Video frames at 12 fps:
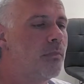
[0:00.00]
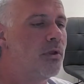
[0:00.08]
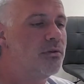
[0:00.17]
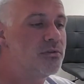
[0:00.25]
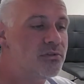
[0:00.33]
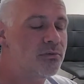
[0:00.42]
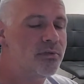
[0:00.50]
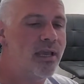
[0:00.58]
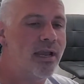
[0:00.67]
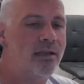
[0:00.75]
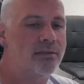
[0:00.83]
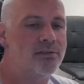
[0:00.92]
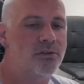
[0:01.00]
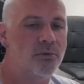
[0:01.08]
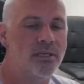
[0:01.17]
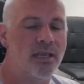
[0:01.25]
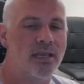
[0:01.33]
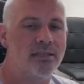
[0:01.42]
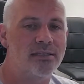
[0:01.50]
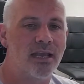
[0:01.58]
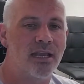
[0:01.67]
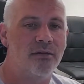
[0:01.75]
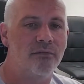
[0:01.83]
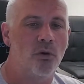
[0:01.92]
so yeah, so it, it's
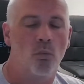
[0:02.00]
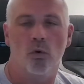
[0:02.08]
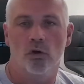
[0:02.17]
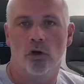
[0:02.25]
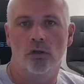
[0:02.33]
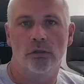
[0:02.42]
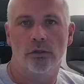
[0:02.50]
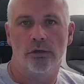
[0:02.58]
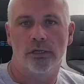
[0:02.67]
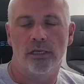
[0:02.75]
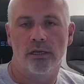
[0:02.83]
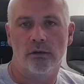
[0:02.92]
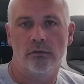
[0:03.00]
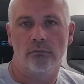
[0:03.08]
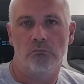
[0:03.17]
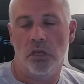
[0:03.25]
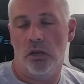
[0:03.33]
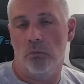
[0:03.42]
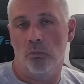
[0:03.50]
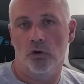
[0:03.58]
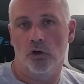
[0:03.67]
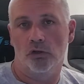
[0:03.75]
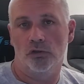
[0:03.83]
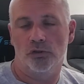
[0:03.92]
kind of a, we're all learning here, and we're
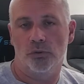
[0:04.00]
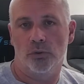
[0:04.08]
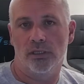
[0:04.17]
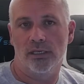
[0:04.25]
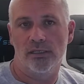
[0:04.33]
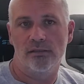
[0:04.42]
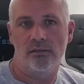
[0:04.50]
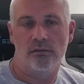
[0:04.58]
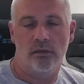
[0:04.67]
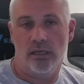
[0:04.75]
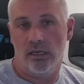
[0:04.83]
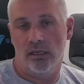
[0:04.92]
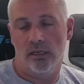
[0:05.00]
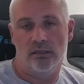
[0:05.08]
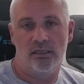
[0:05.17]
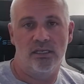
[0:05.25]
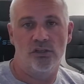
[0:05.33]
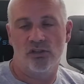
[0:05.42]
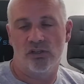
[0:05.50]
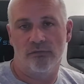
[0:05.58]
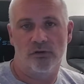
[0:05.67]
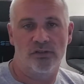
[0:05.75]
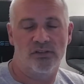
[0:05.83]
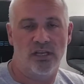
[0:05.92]
all new at this, and each
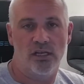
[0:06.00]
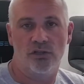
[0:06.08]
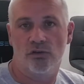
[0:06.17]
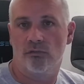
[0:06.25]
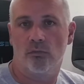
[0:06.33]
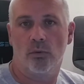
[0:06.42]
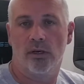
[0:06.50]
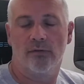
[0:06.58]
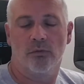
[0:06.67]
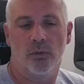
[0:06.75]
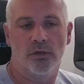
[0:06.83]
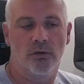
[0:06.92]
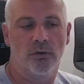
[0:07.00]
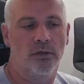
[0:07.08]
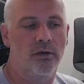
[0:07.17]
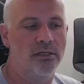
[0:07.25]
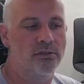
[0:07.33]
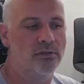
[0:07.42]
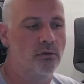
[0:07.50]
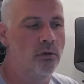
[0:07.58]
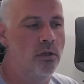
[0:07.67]
different stage of whatever we're doing, right? So